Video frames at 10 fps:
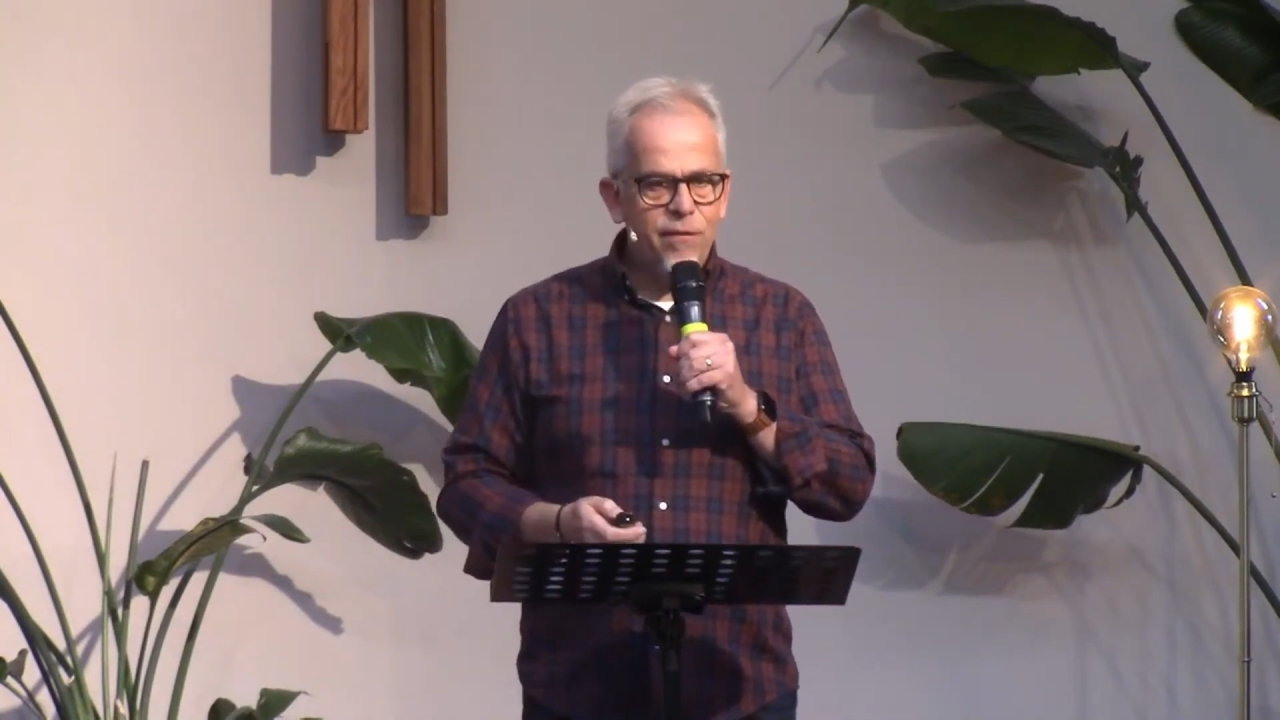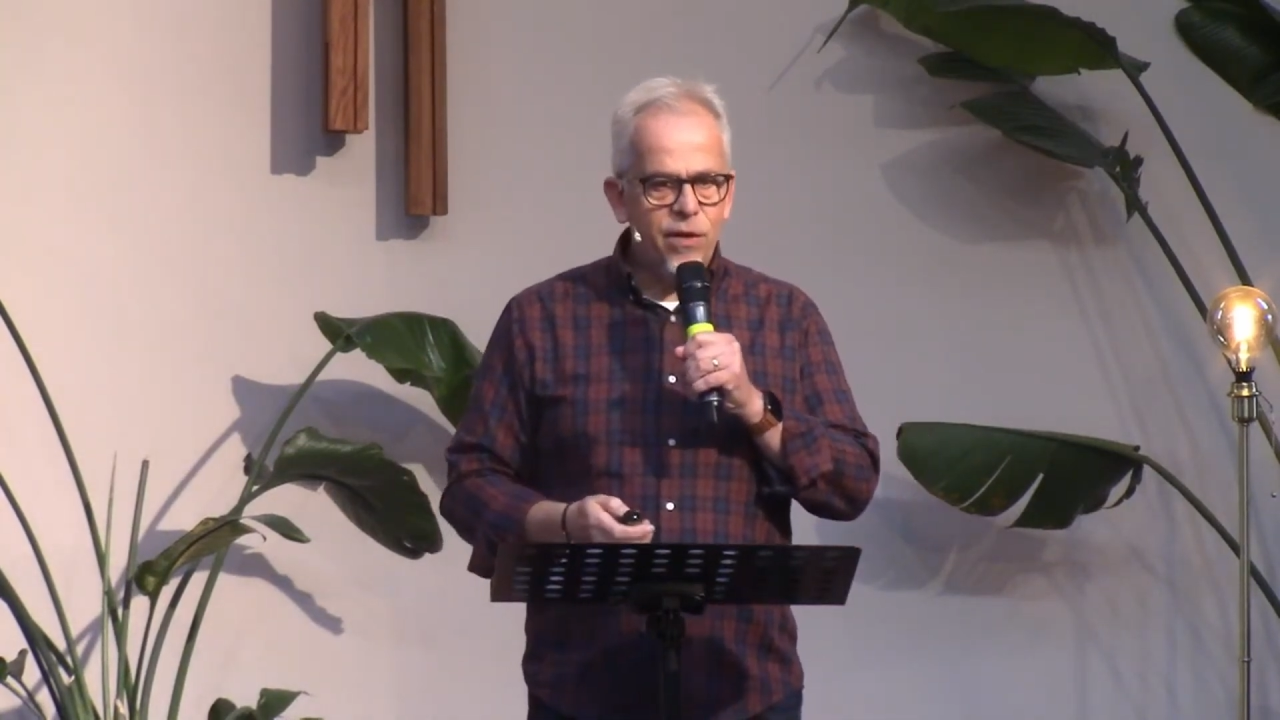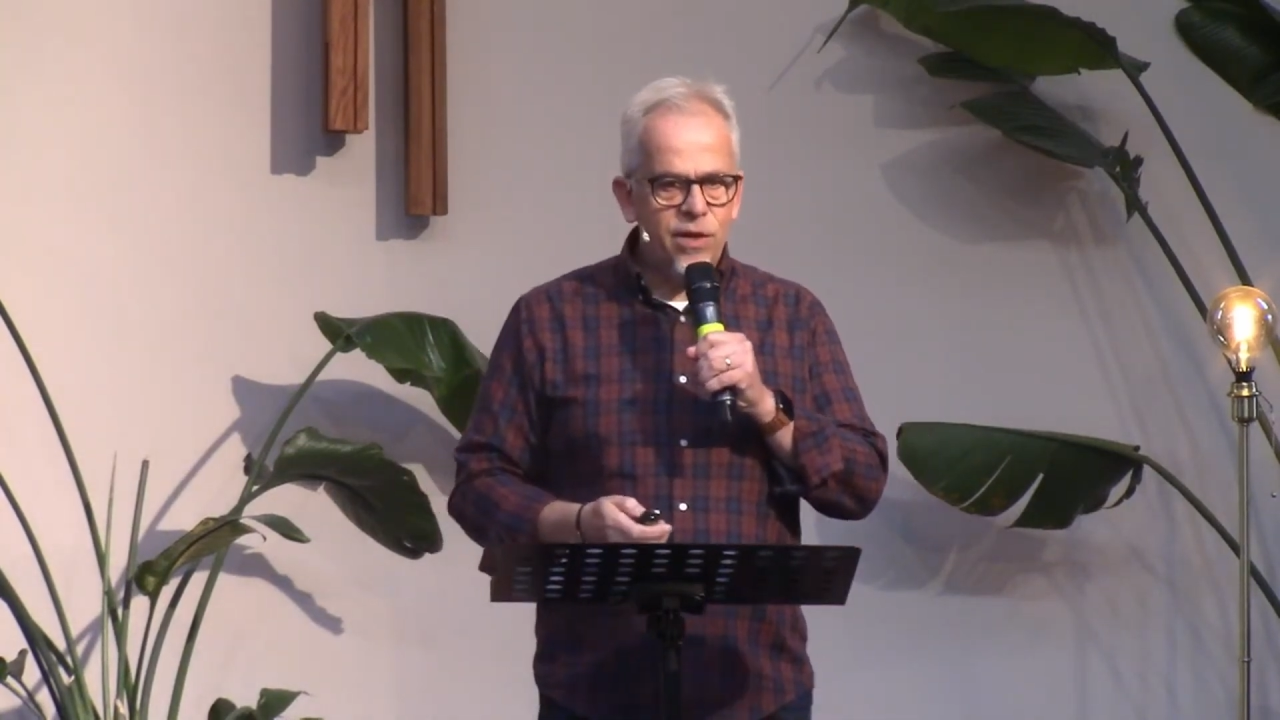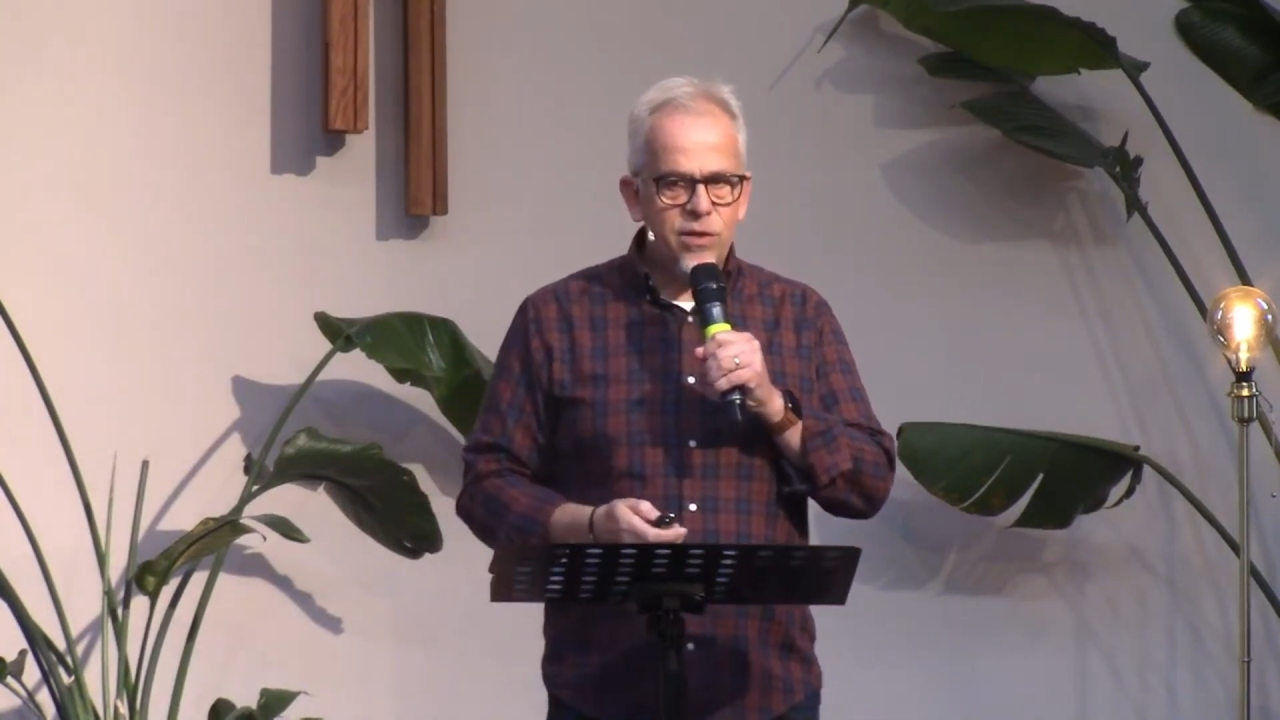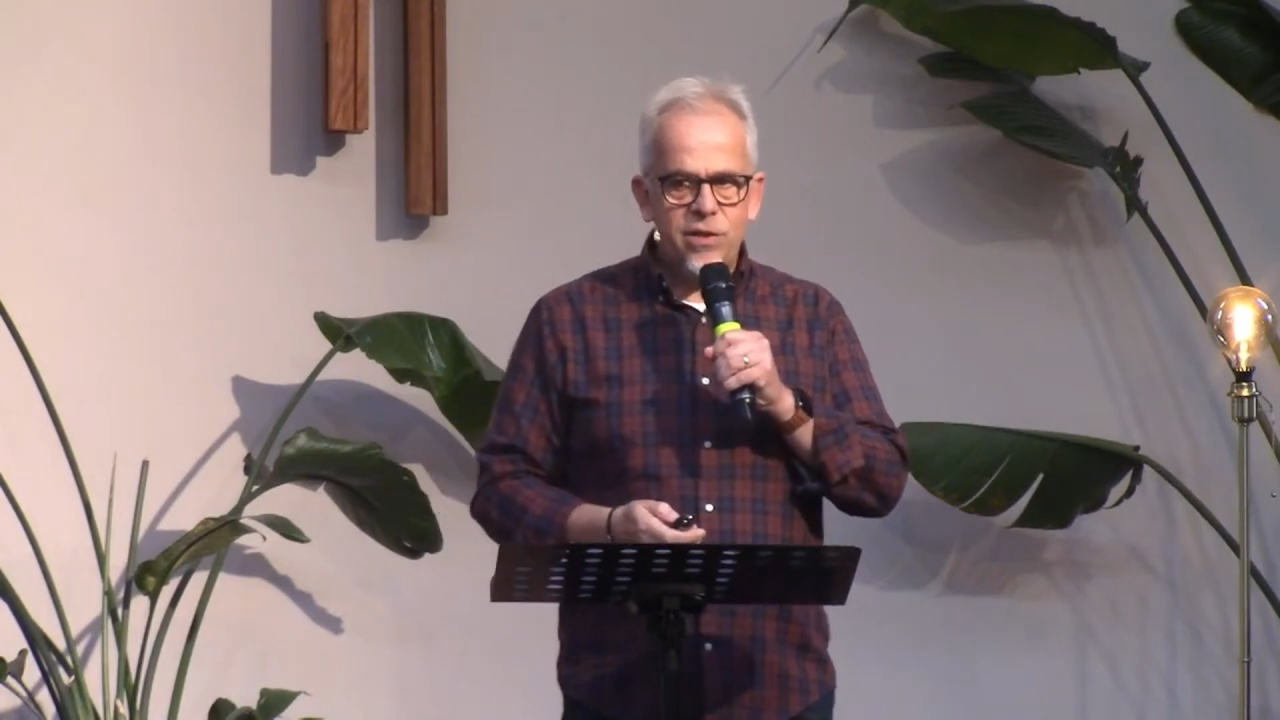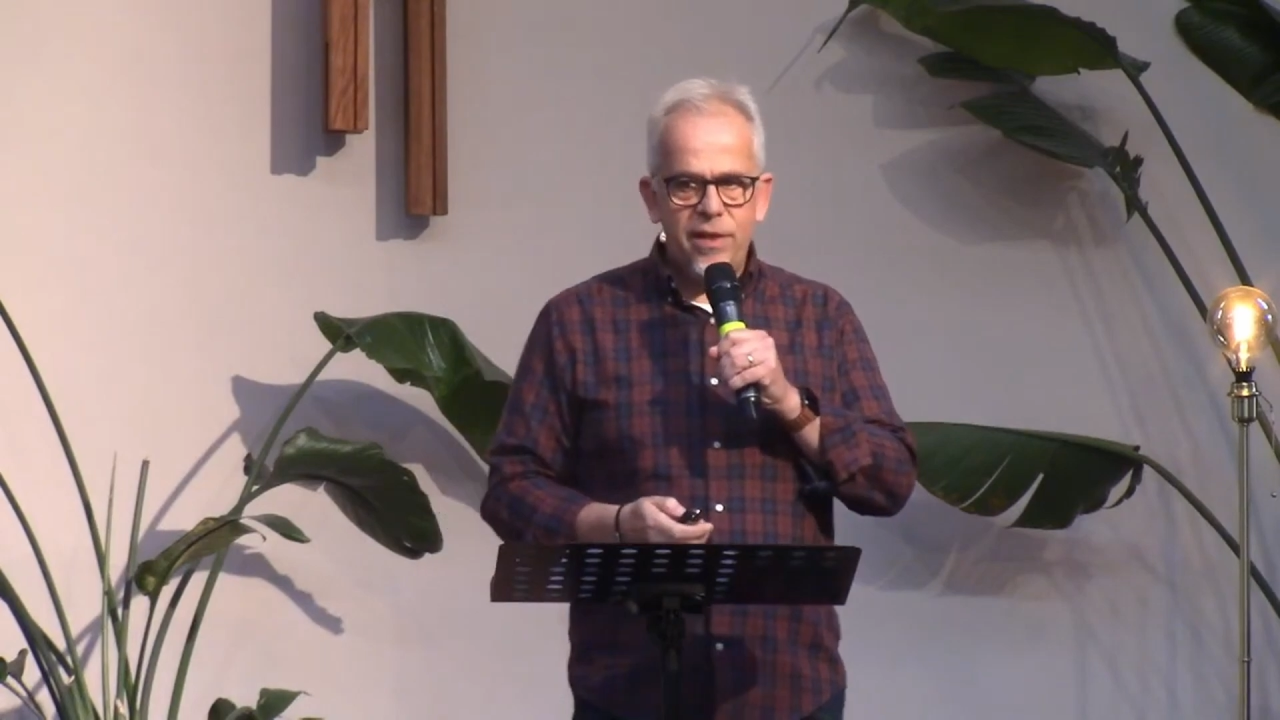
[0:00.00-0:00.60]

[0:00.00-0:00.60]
verse